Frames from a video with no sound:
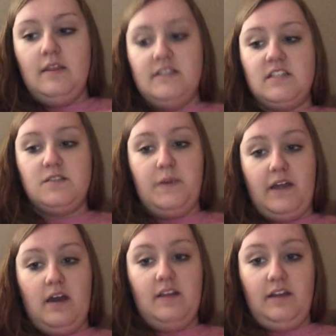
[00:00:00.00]
This is
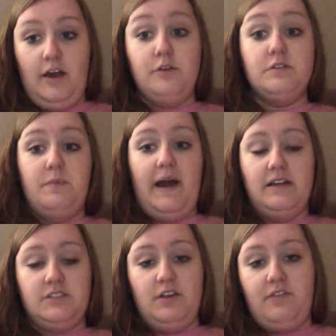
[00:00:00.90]
because goes
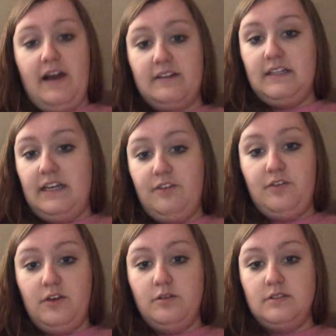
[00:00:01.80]
back to the fact that he
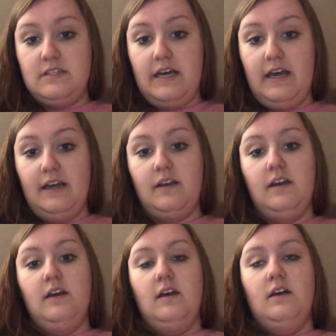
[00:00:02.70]
feels that
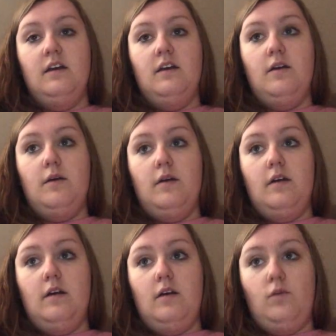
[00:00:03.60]

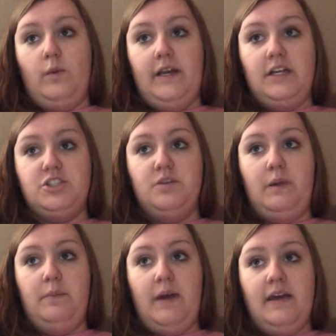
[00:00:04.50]
reading should
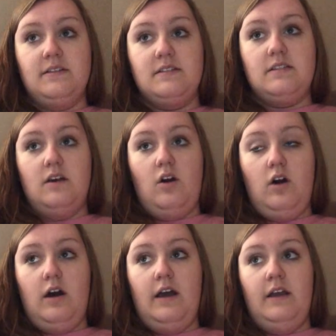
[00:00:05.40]
be based
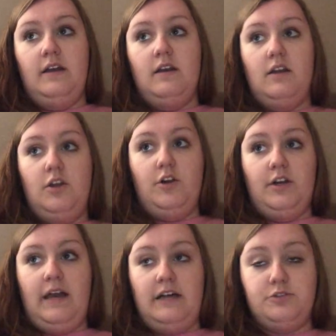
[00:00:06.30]
on your
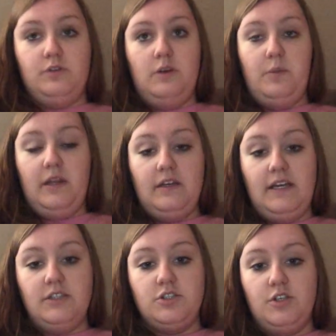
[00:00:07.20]
natural
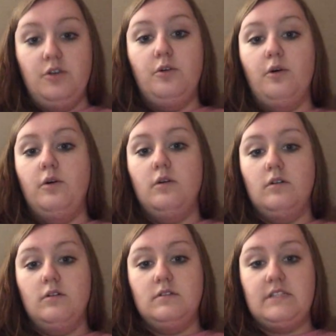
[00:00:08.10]
ability to
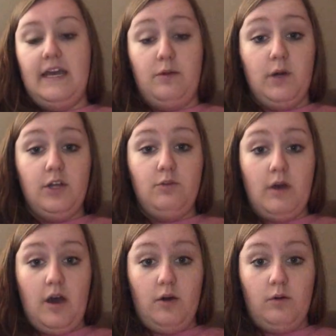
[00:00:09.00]
take what you
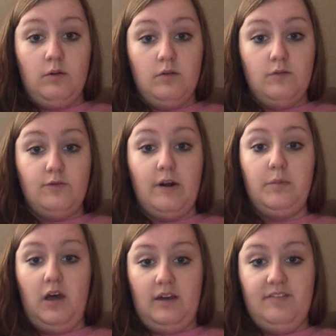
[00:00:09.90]
know
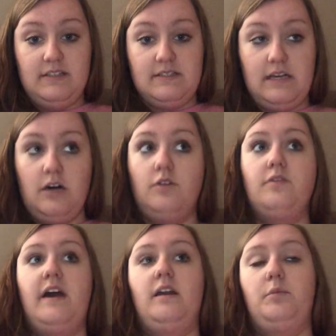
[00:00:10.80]
from life
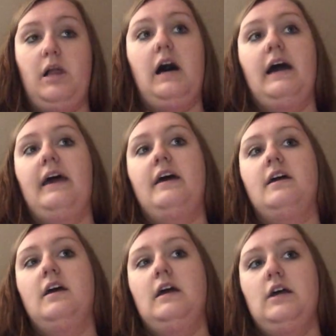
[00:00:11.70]
itself and apply it
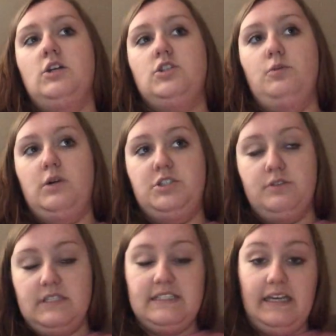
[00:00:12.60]
to what
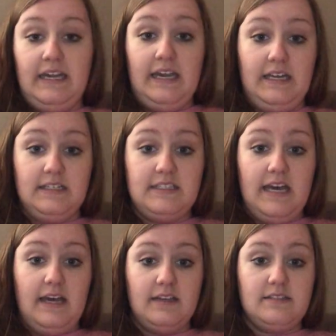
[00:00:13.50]
you are seeing in a
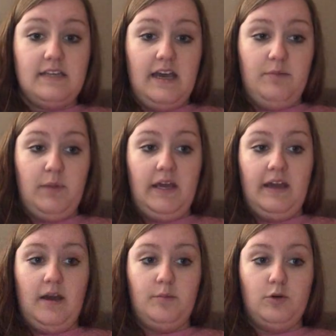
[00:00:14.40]
text, and
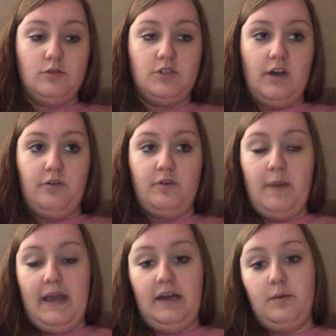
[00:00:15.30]
being able to go from
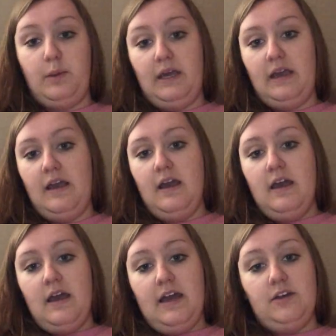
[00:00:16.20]
A to B
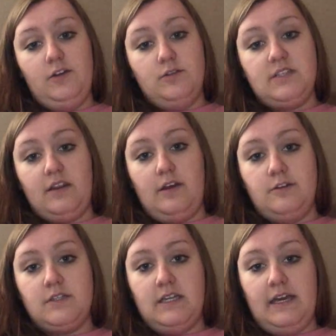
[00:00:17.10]
and using
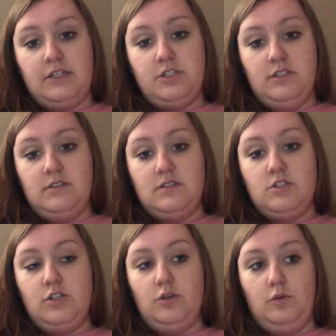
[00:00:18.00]
those connections
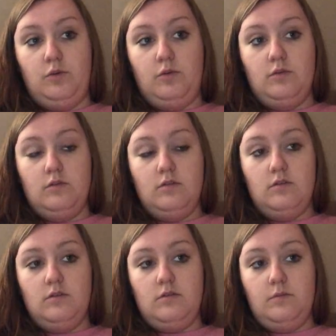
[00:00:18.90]
to
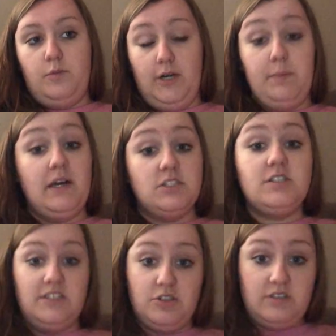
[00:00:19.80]
pretty much
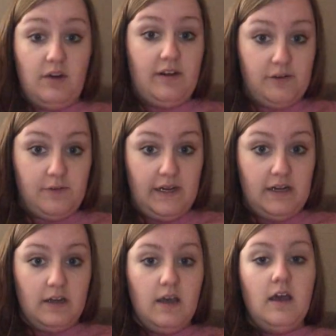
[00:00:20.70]
teach yourself how to read.